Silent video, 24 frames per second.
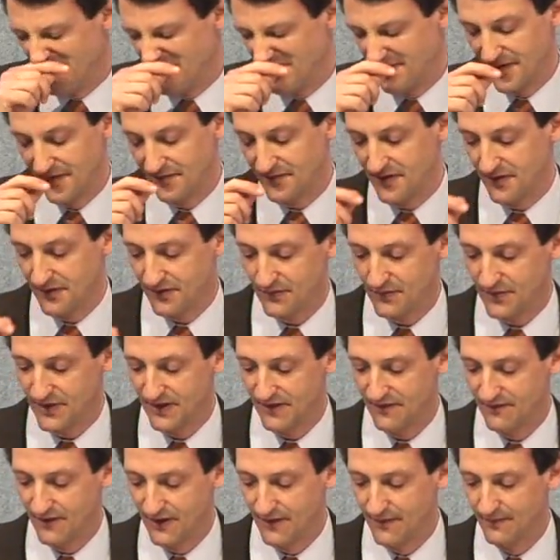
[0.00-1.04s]
53
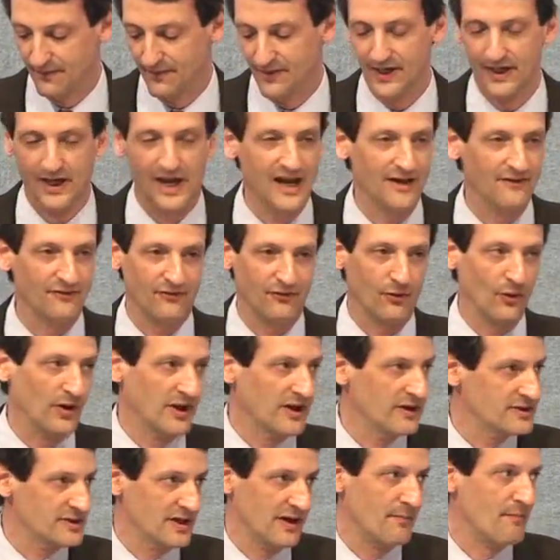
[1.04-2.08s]
of them, they had
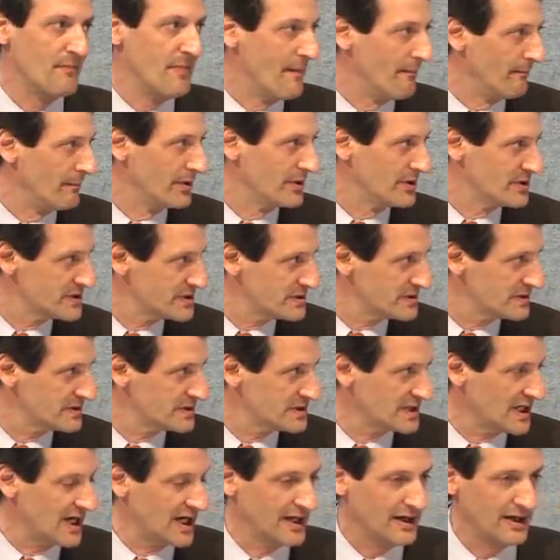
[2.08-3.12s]
40-some members
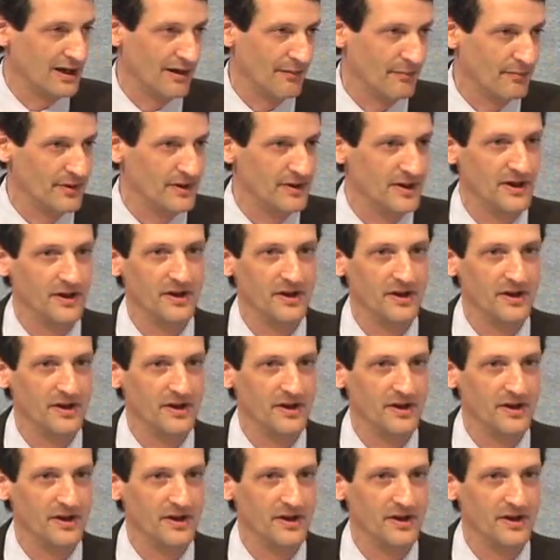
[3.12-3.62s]
signed up.